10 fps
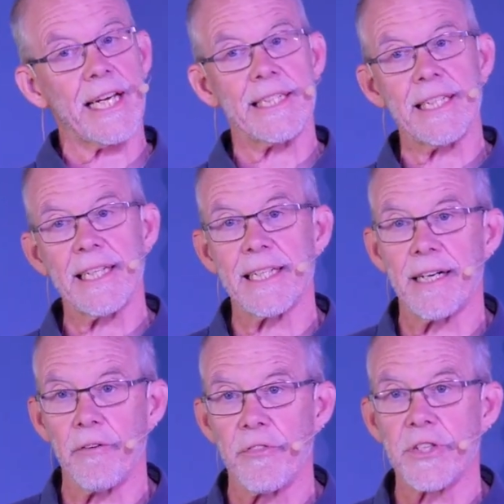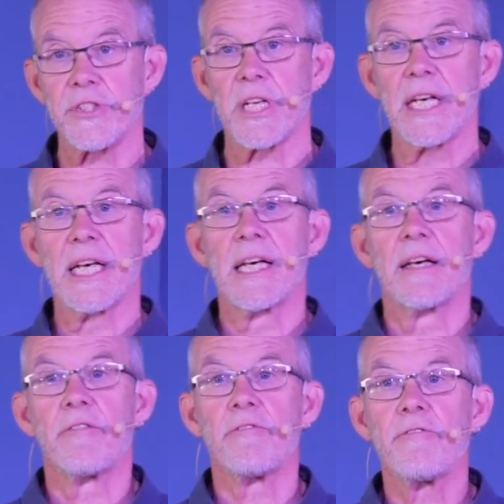idea of this
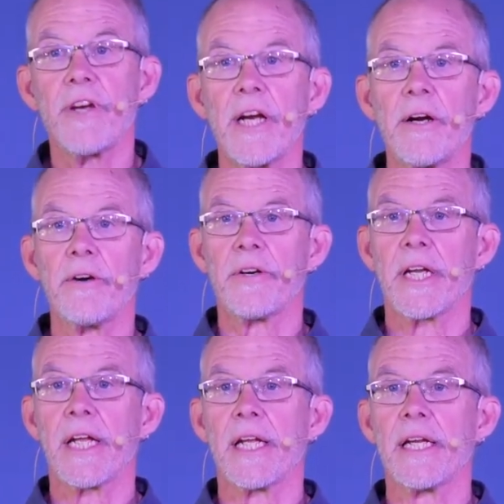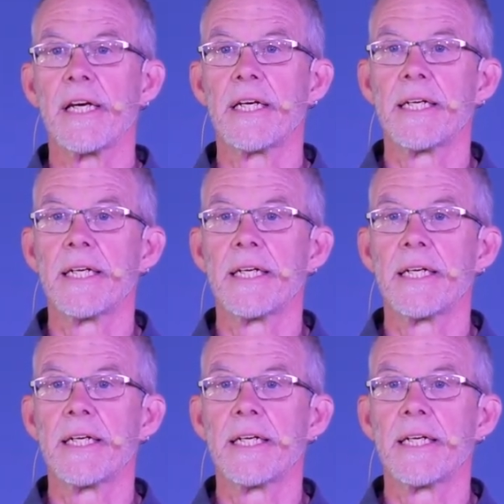very...